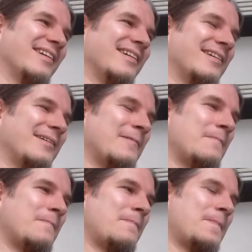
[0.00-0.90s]

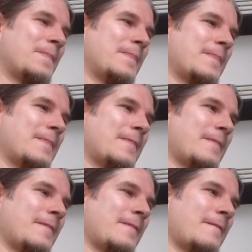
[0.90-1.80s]

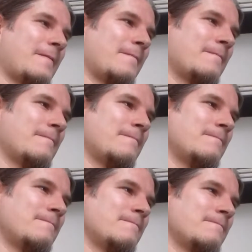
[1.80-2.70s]
Nothing is said.